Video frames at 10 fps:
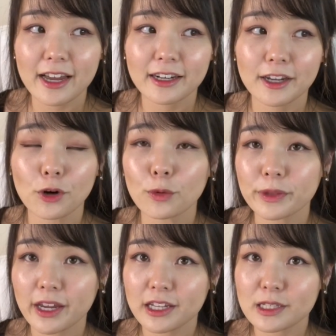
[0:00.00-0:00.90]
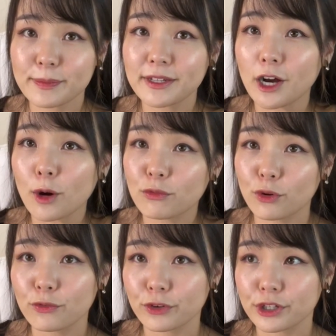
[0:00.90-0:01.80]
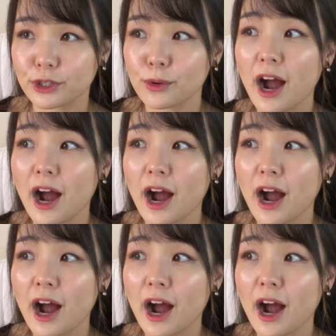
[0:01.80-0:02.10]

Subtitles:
and I hope that it's been helpful for you.